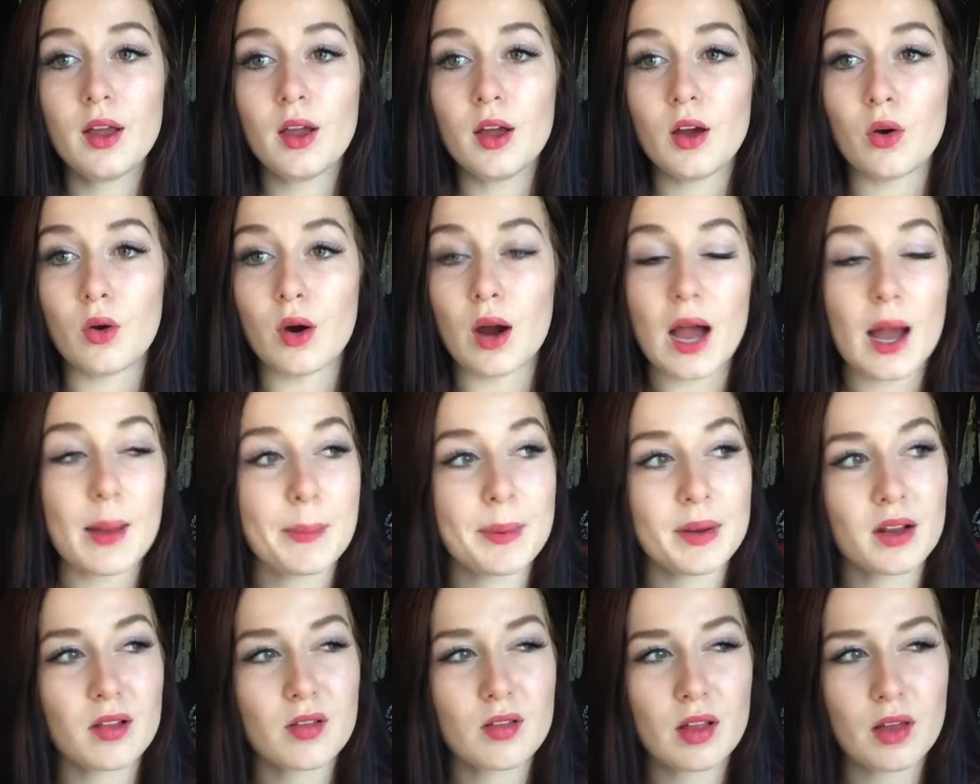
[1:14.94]
or
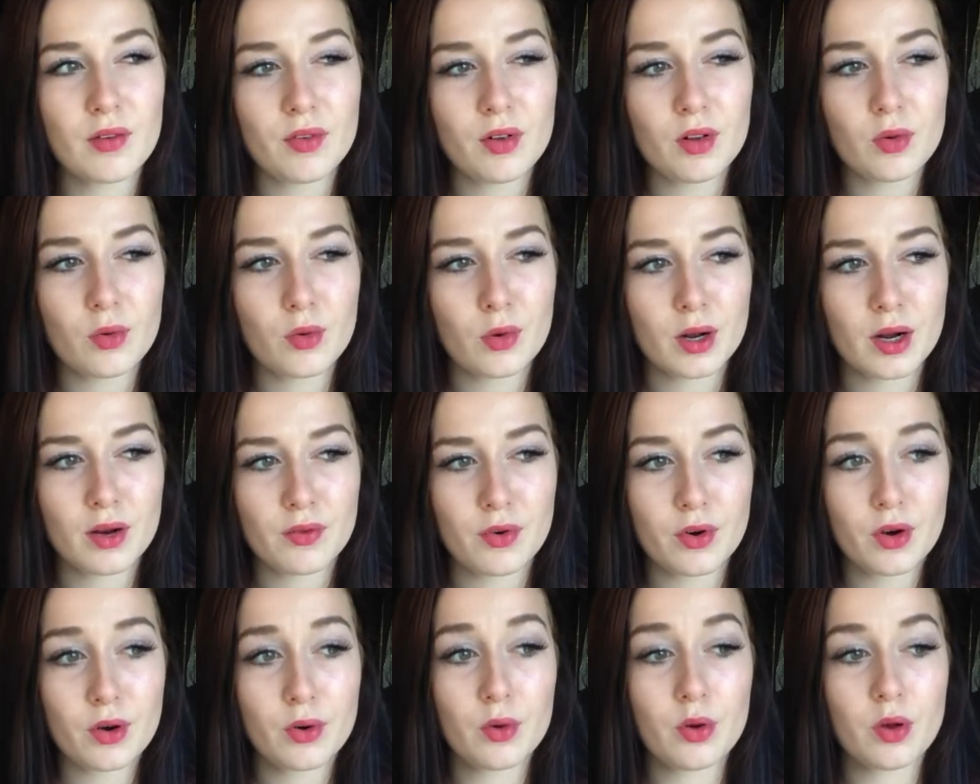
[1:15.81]
happiness level or
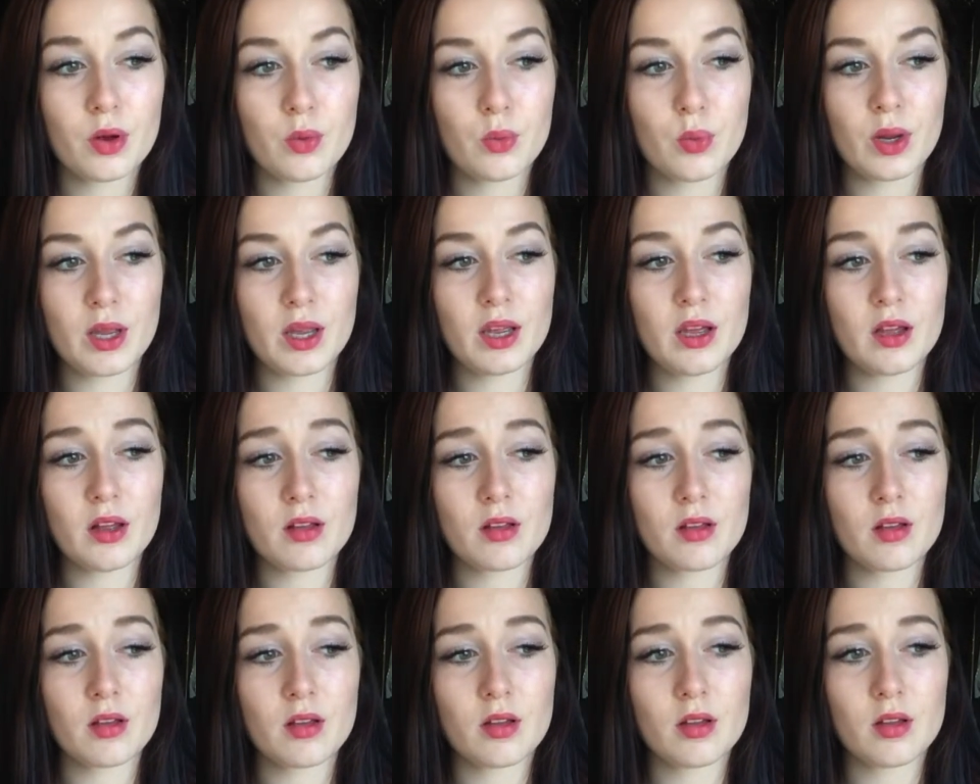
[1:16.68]
whatever,
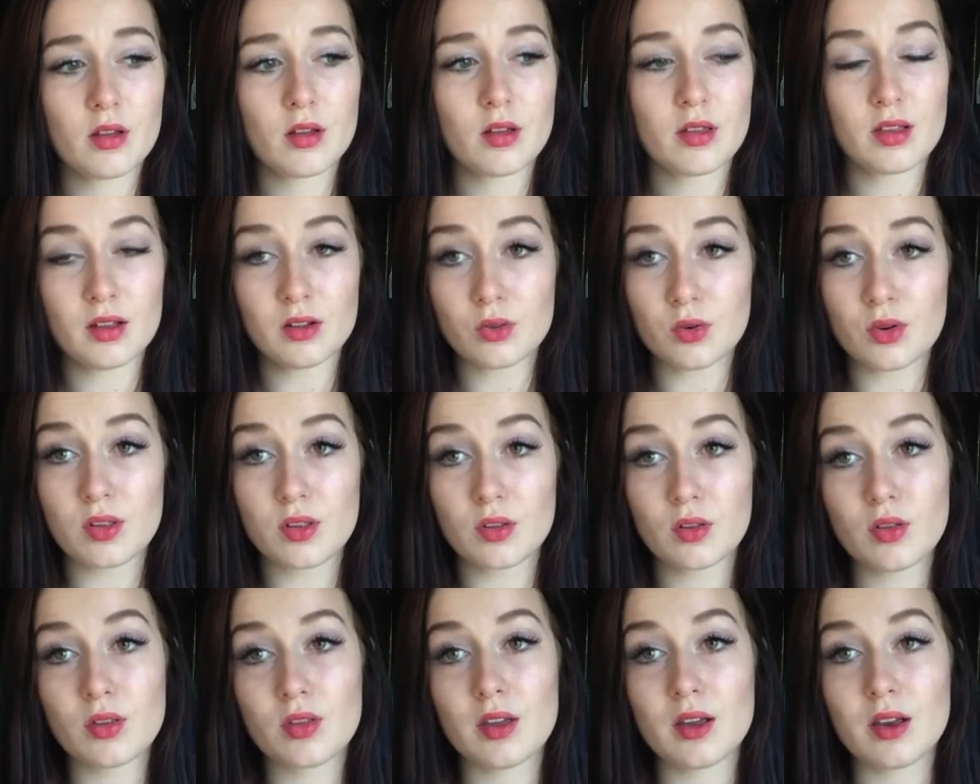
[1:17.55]
it's interesting
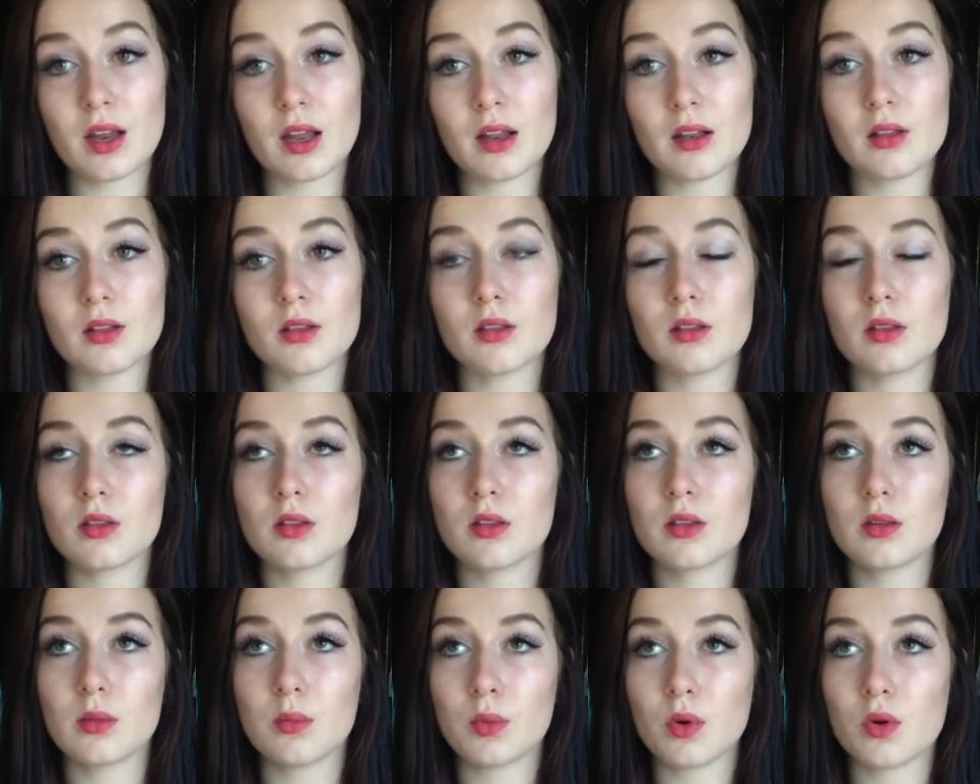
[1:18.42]
to see that
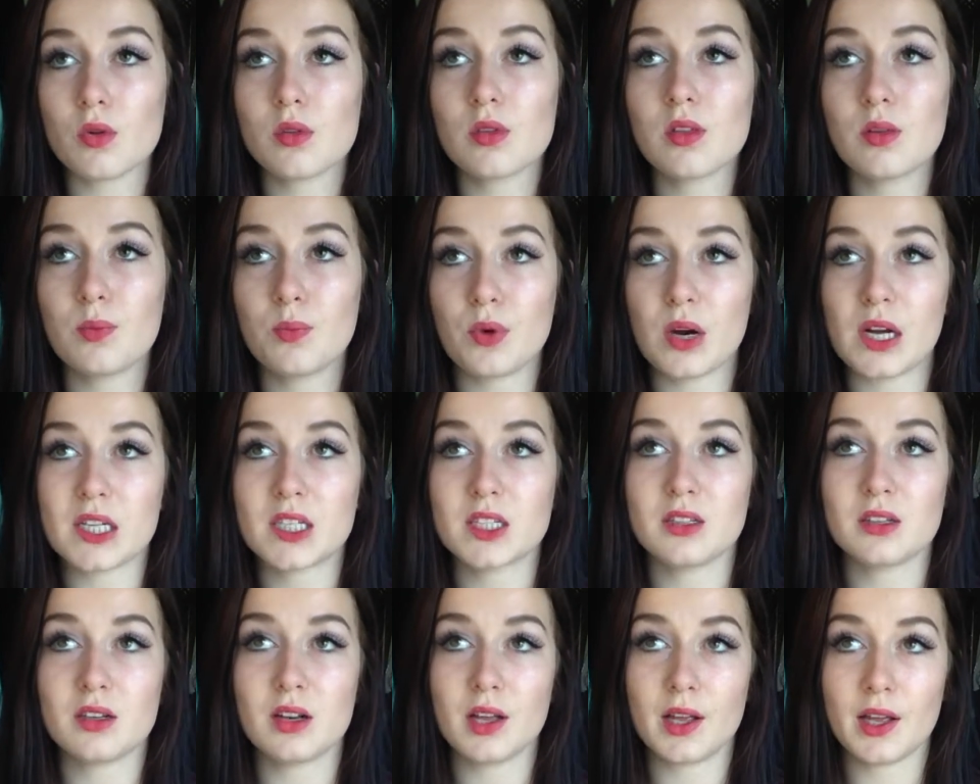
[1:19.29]
the most
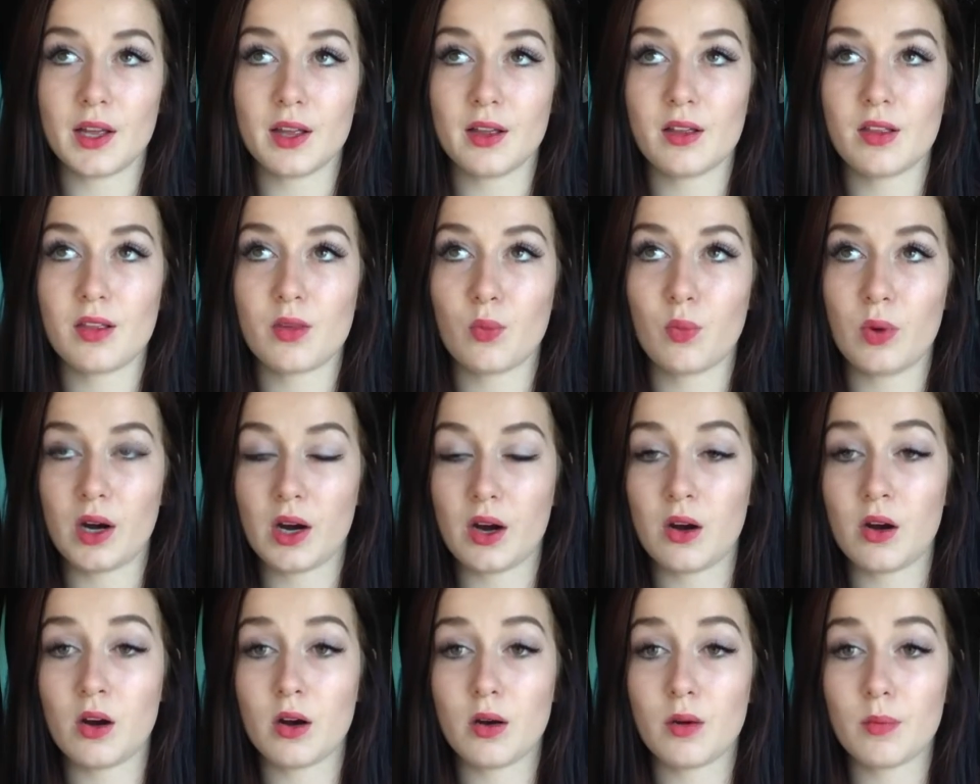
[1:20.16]
depression is
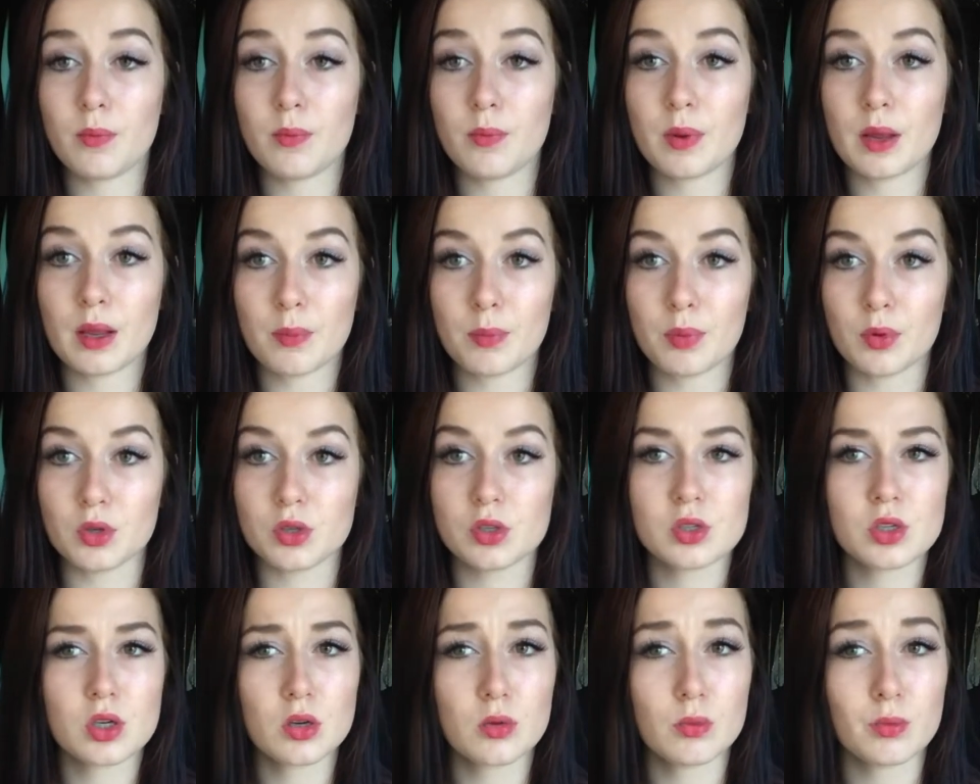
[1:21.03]
where people
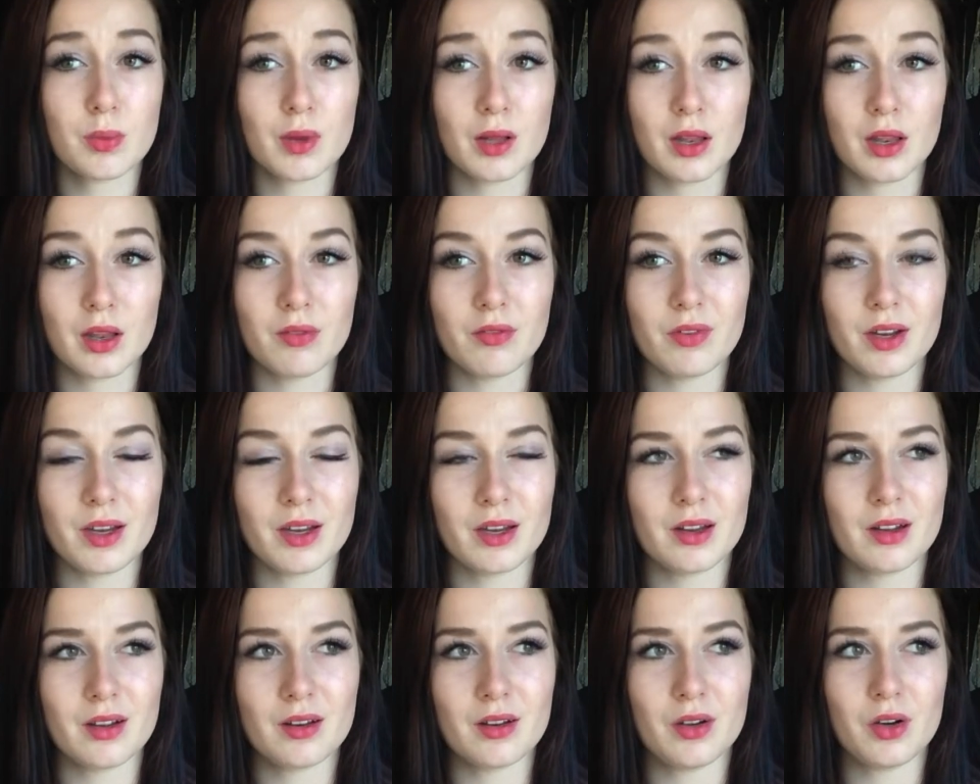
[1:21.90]
should be
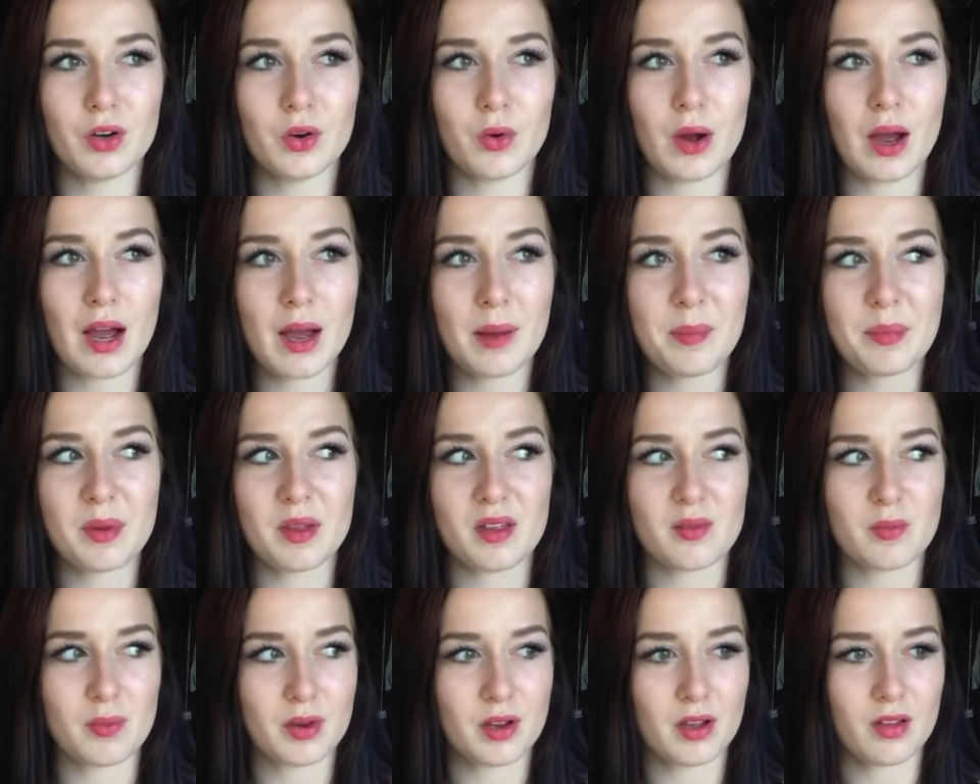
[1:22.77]
living,
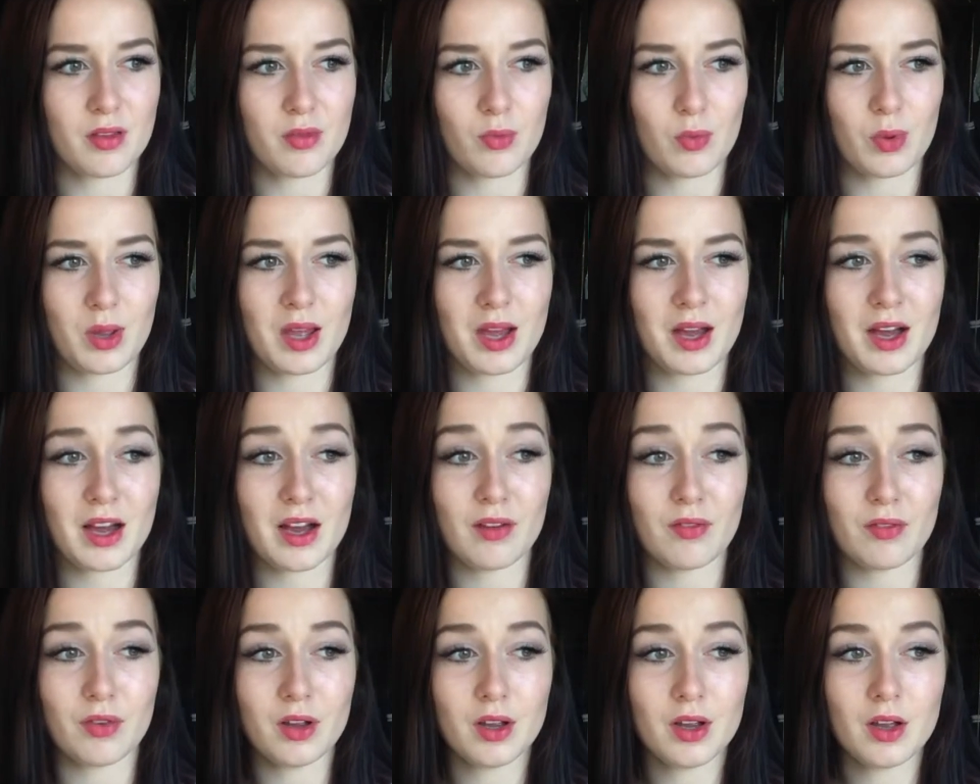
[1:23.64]
happiest, because we have,